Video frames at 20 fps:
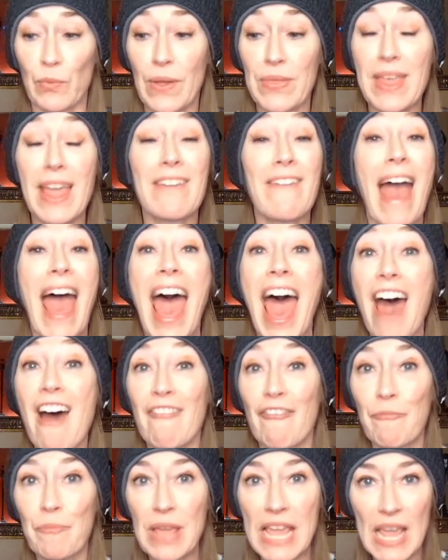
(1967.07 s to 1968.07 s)
When they
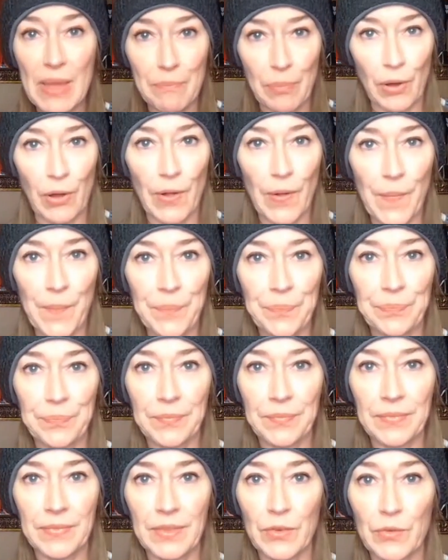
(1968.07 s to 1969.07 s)
have people
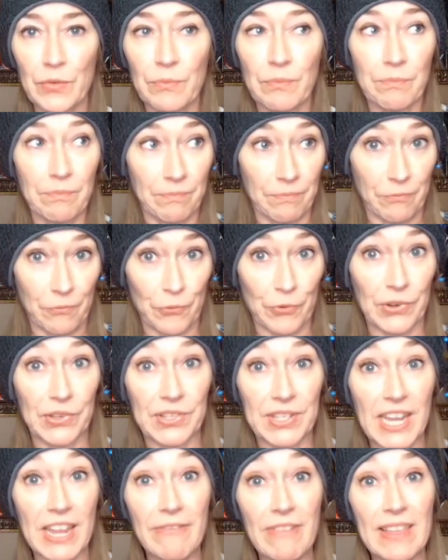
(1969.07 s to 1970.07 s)

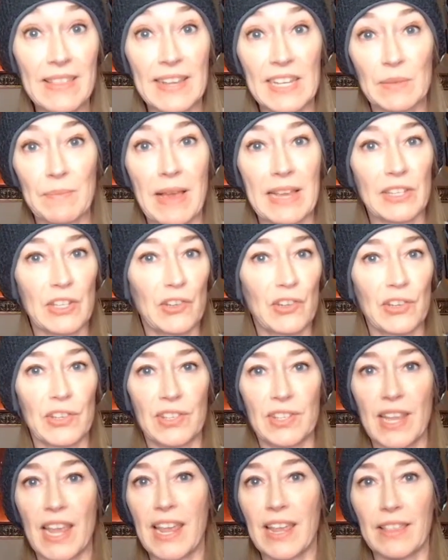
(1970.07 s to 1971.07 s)
receiving these
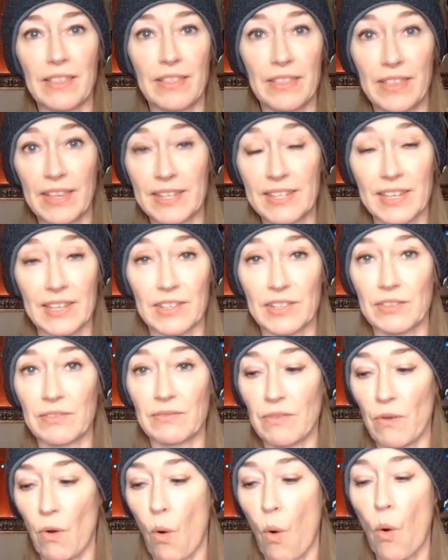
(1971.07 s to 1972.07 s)
messages saying, this is
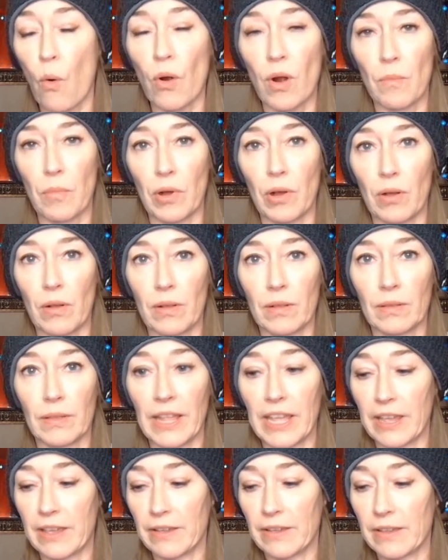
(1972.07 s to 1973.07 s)
horrible.
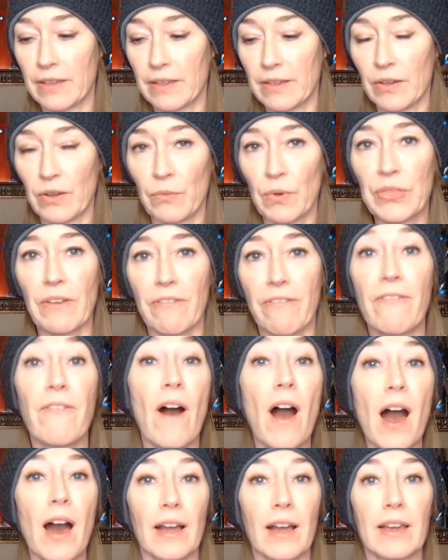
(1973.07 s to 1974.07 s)
Like, what the
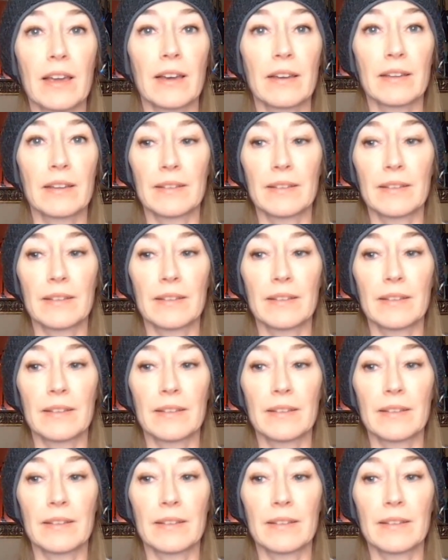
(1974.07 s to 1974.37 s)
fuck?